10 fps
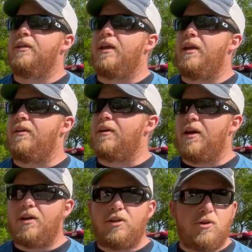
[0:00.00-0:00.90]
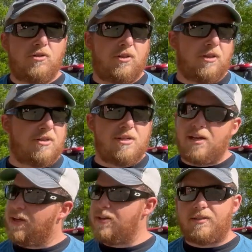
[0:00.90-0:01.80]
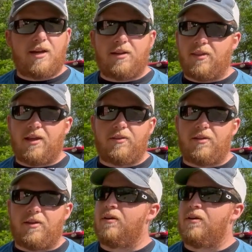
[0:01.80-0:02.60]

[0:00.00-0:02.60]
and I used the dickens out of that thing.